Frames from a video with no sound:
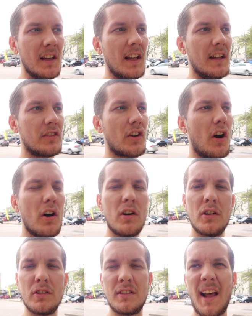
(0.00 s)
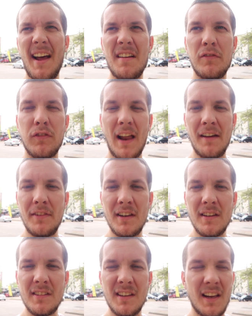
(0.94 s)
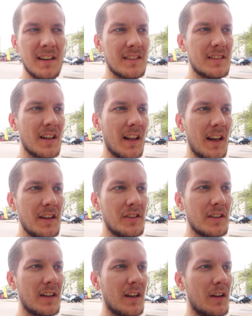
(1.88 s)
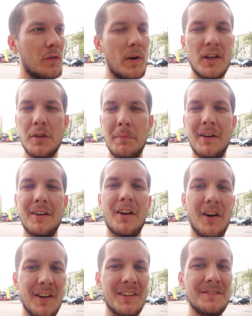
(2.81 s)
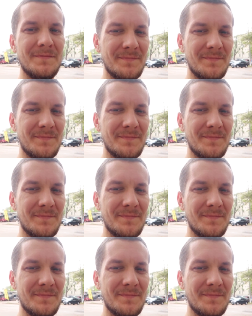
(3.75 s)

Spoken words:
It's called Flavin installation at Richmond Hall.